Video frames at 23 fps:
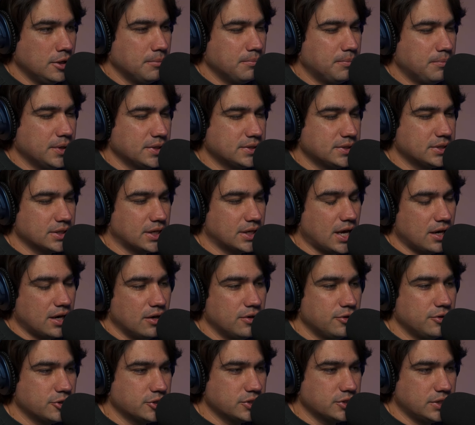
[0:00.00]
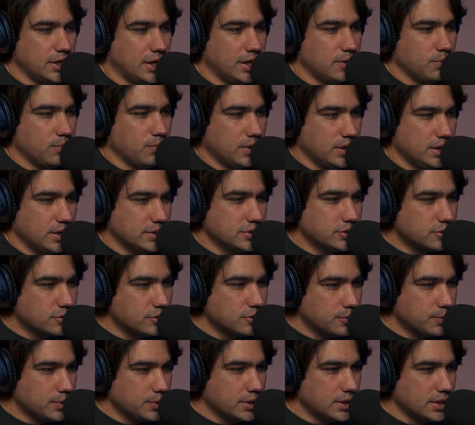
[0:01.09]
but to kind of understand what it is you're
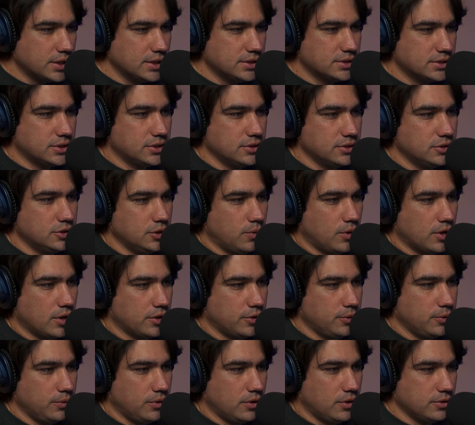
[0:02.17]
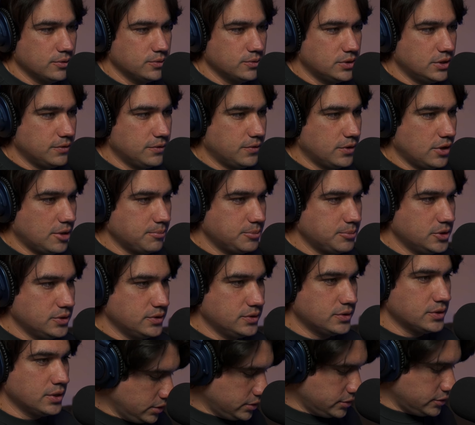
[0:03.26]
doing, it's good to walk through all those different
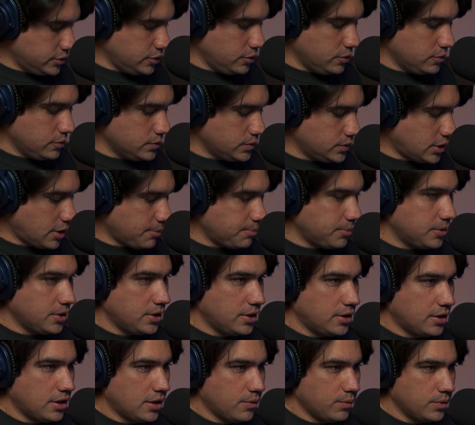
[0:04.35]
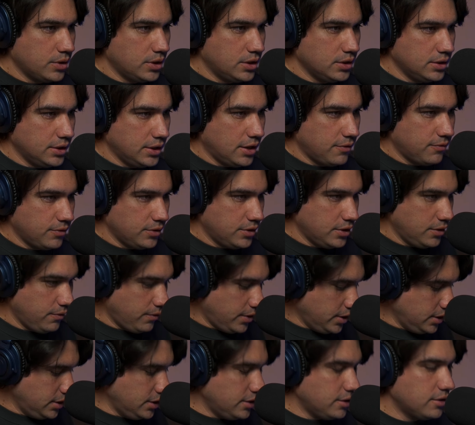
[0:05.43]
options. So stop there. I want to delete everything
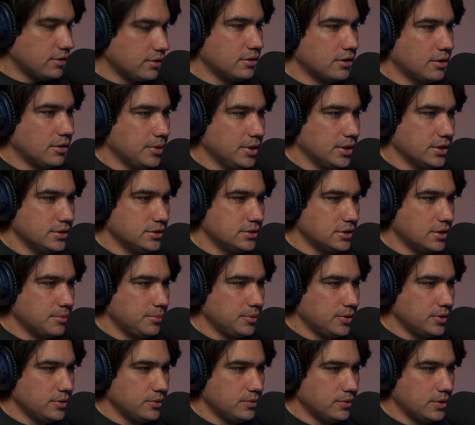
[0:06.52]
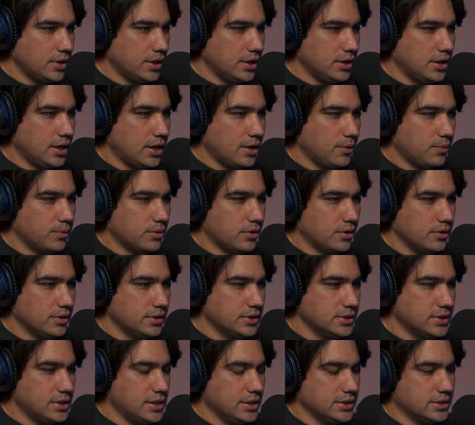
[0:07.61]
right here. I'm gonna hit W, and now we're on
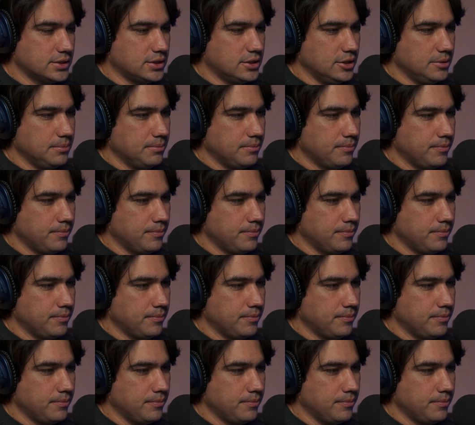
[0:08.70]
to this clip.